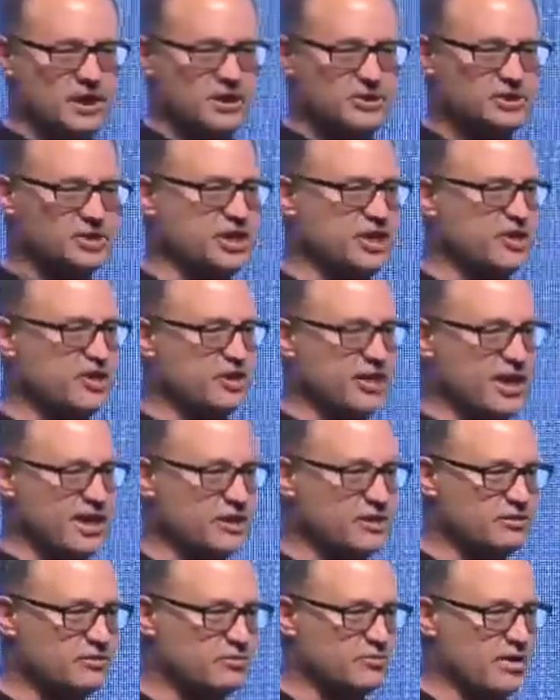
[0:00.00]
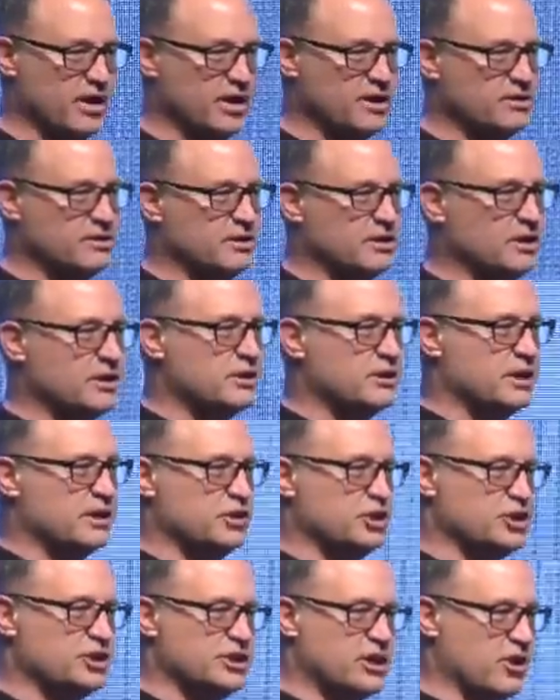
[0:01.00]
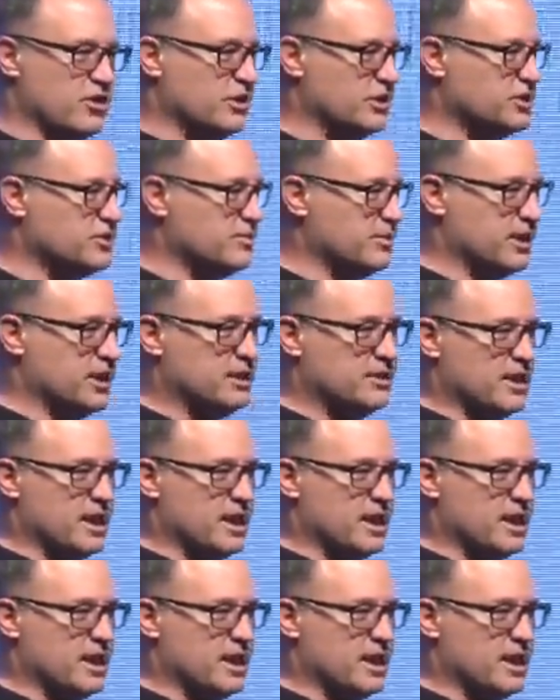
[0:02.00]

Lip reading: sneaker net, right? They just shared it to me.